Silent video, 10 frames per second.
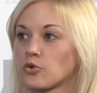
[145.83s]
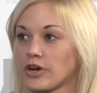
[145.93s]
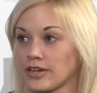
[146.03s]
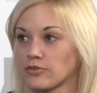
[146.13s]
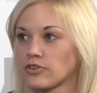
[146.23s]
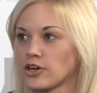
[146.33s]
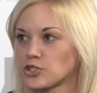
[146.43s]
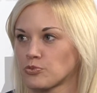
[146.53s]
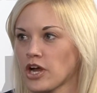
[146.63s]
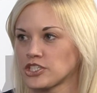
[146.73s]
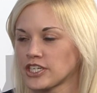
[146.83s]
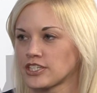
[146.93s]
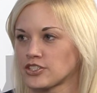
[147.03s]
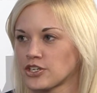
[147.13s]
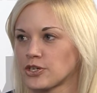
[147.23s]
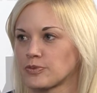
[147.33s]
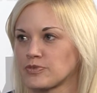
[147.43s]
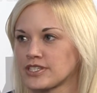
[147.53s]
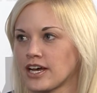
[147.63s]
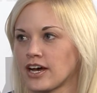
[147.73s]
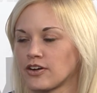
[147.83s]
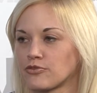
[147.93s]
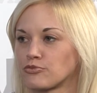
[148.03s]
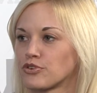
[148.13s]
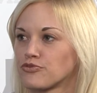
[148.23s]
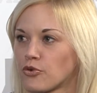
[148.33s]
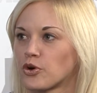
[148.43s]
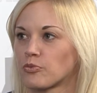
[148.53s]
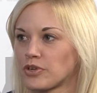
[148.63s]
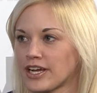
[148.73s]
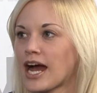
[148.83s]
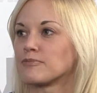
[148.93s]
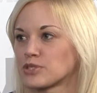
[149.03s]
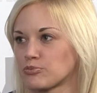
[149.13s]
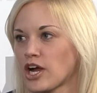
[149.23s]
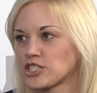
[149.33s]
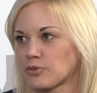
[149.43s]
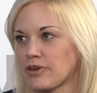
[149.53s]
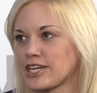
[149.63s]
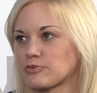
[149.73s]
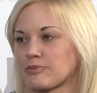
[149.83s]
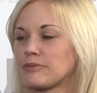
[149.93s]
quite large project in terms of reform when it comes to project management.